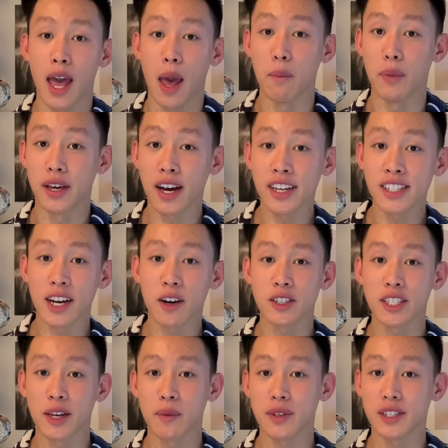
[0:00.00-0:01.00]
And because I was
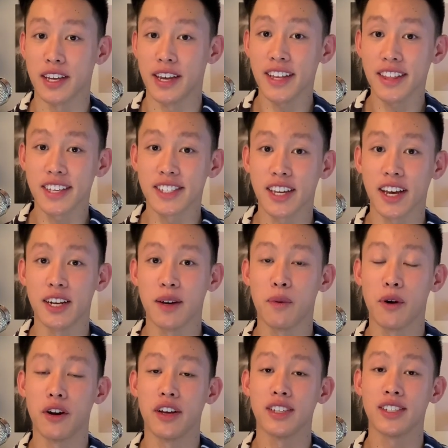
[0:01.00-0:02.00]
able to hit the sign-up
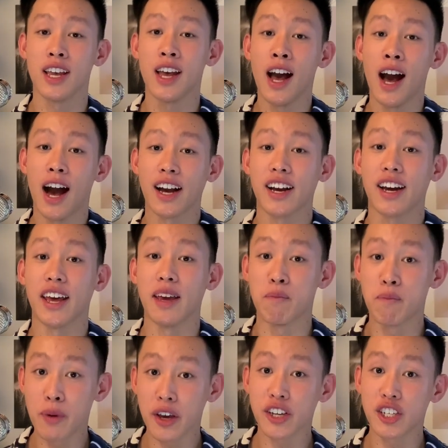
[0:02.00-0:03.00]
bonus, I got a
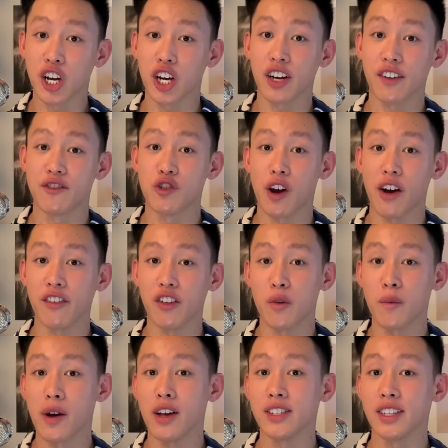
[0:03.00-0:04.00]
big chunk of traveler
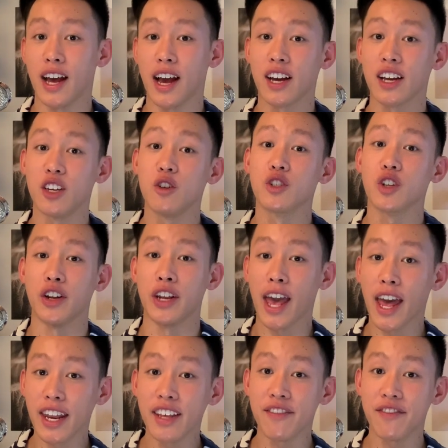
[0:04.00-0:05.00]
miles that I could use on
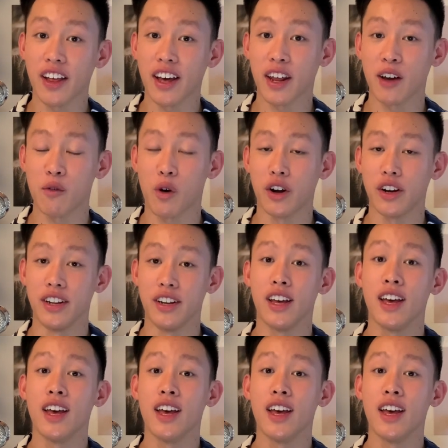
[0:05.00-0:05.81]
any flight I wanted.